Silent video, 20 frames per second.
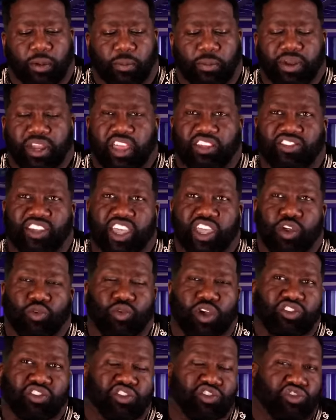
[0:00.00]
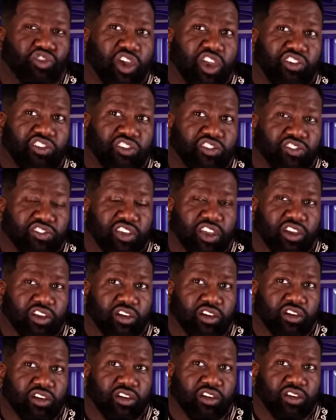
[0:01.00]
But they say your registration
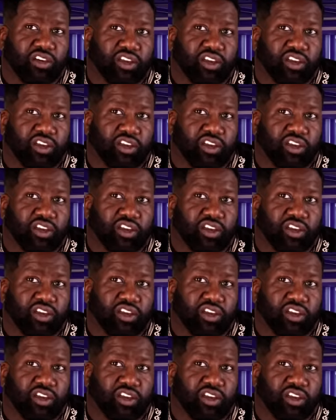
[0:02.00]
sticker.